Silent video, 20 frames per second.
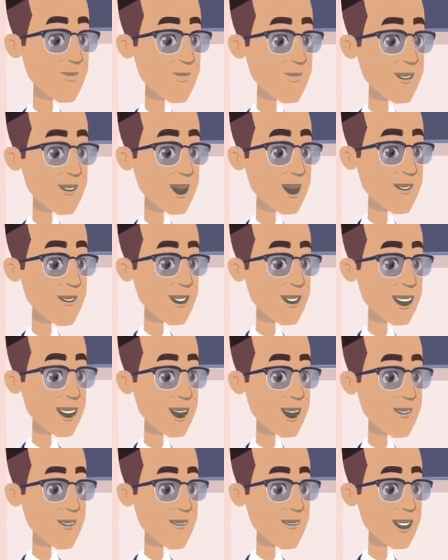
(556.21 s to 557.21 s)
Split the
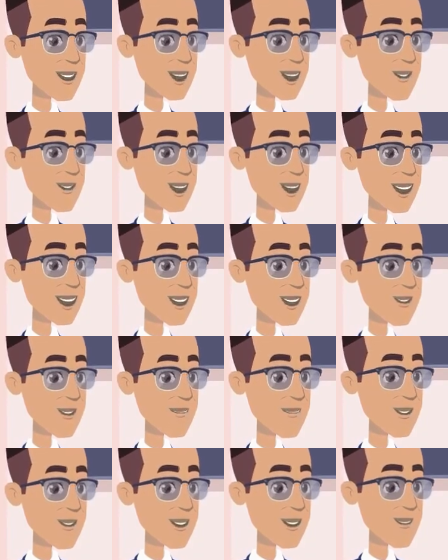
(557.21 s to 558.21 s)
samples
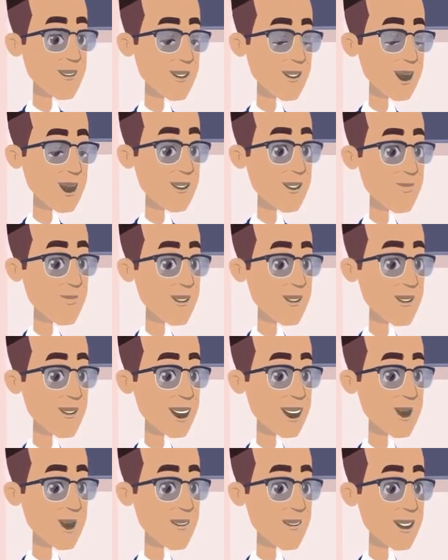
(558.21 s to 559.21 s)
again and
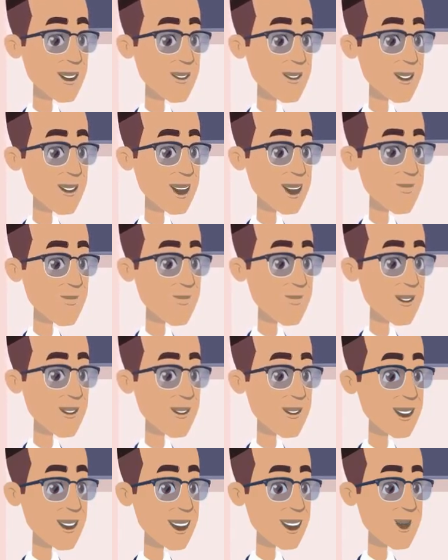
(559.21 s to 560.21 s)
again
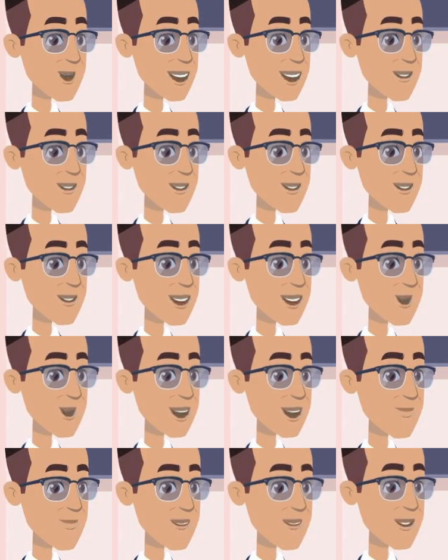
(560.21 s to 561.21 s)
into even
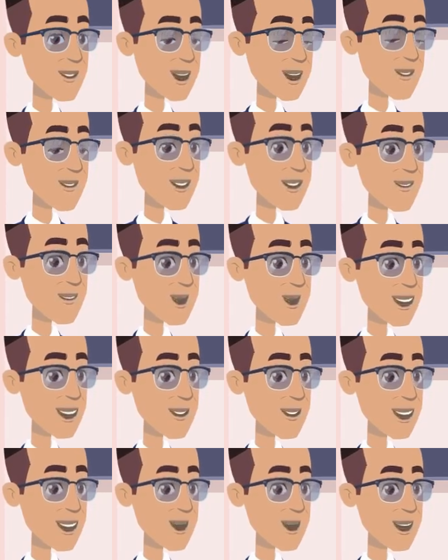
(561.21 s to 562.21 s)
and odd
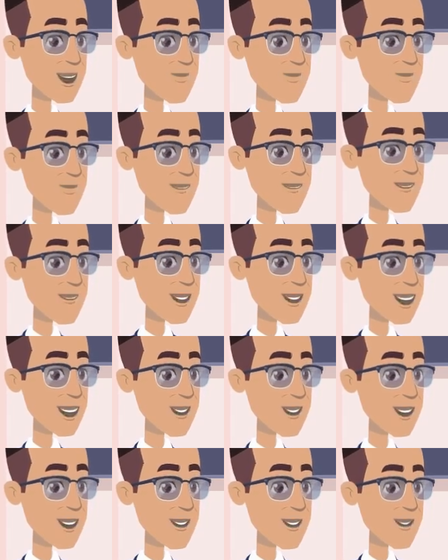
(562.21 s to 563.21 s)
points until
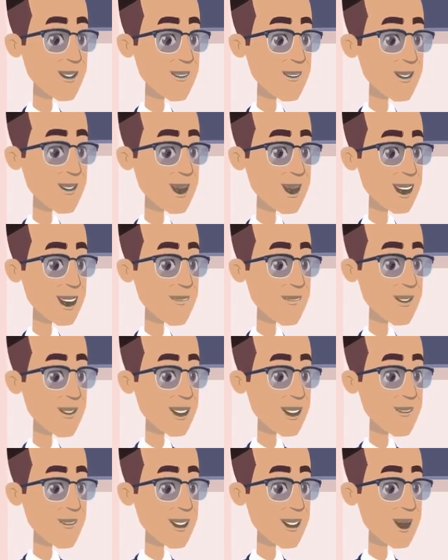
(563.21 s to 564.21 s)
we are
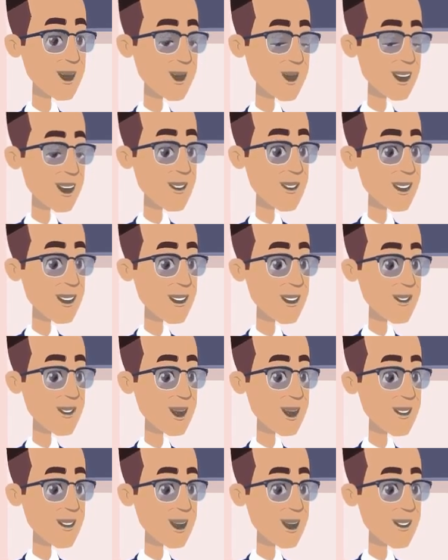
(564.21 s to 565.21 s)
down to single
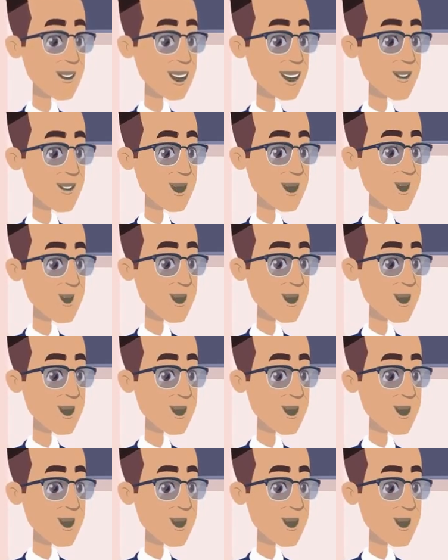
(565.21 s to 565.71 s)
data points.